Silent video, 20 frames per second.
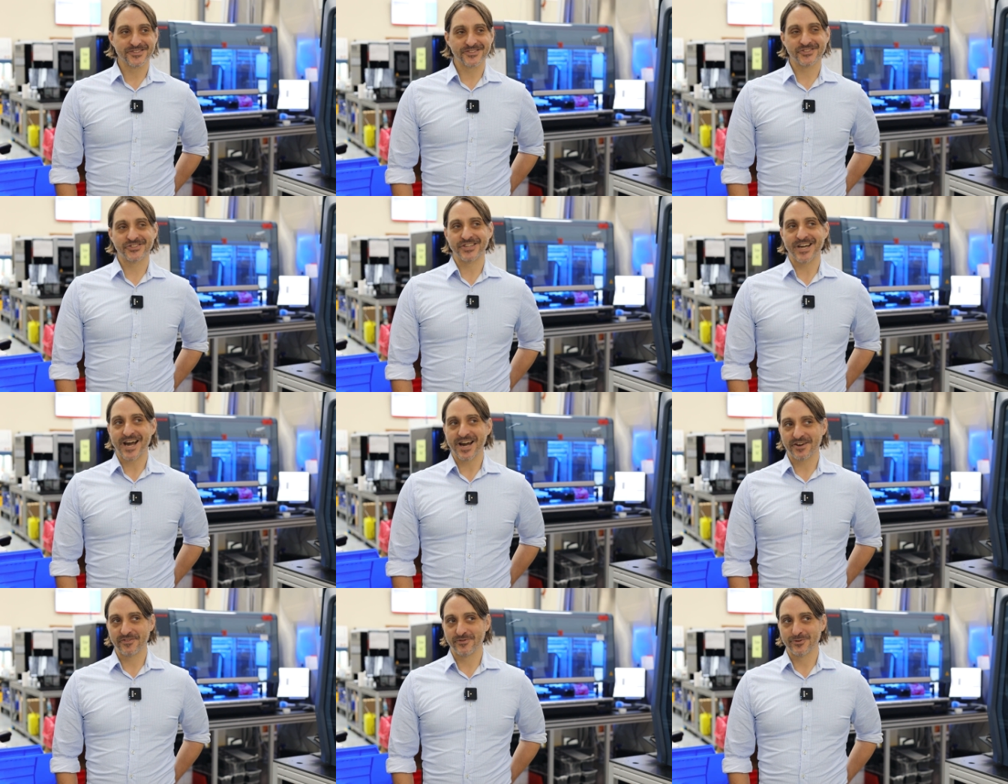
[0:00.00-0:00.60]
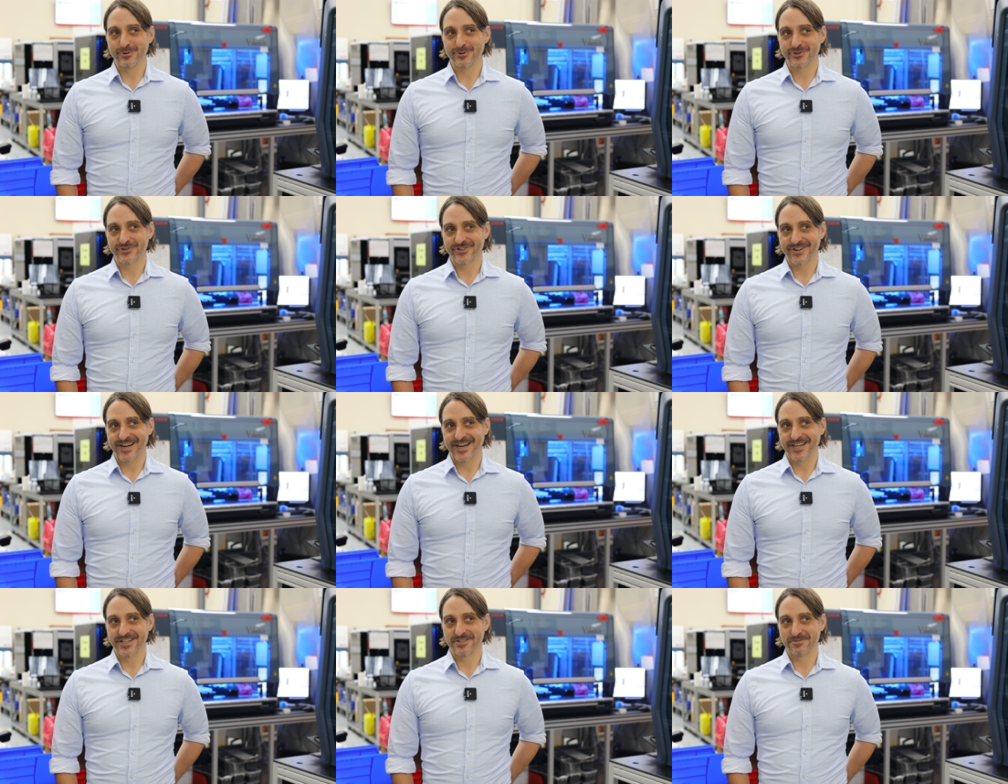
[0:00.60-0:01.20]
Jack of all
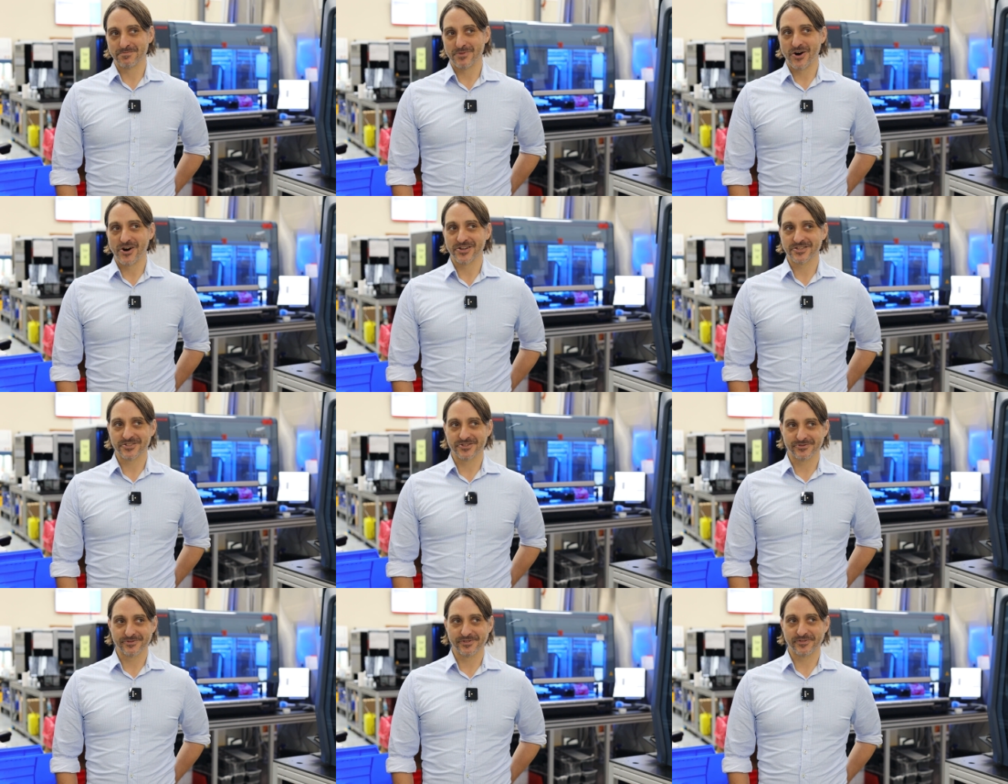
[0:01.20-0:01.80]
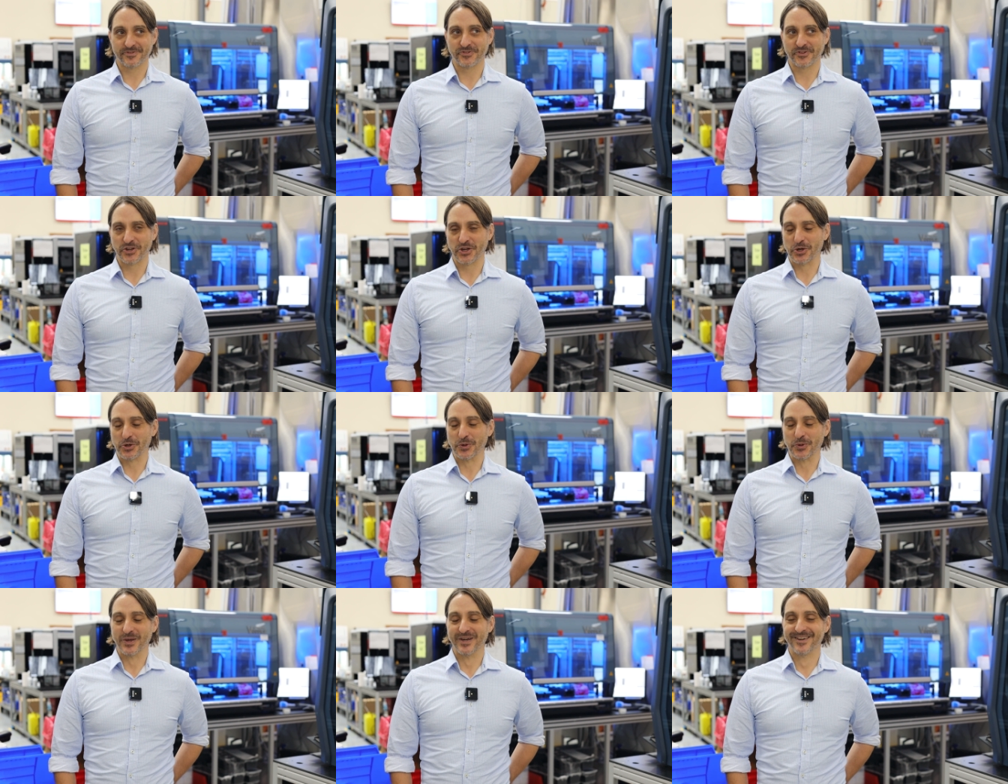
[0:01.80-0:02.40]
trades, master of a
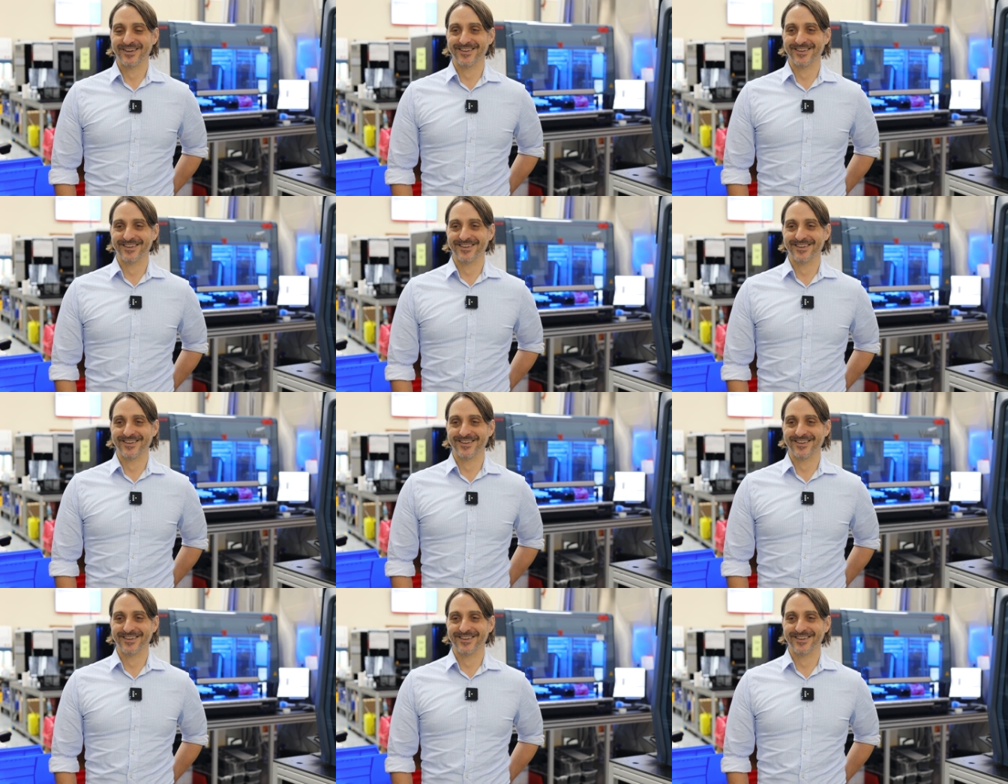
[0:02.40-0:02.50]
few.